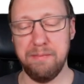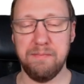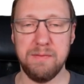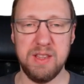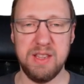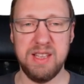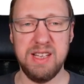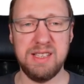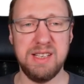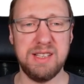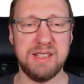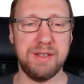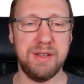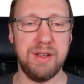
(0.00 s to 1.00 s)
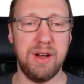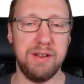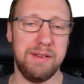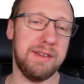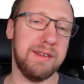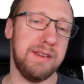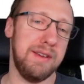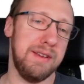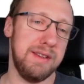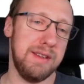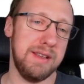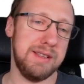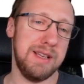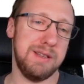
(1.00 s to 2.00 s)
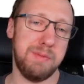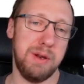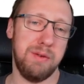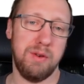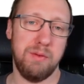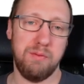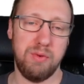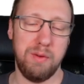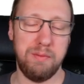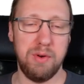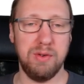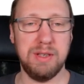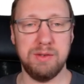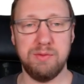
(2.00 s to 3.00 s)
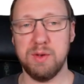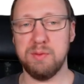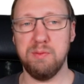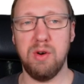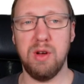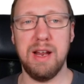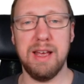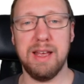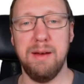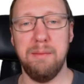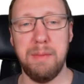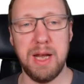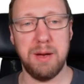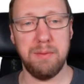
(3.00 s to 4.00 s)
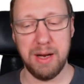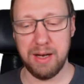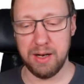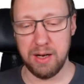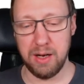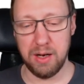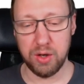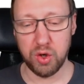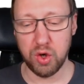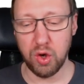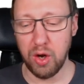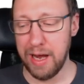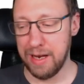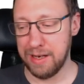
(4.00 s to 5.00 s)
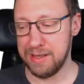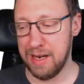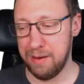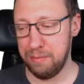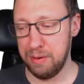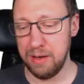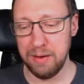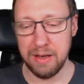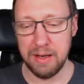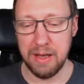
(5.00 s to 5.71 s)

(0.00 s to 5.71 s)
This has been proposed. This was more like a mathematical toy example.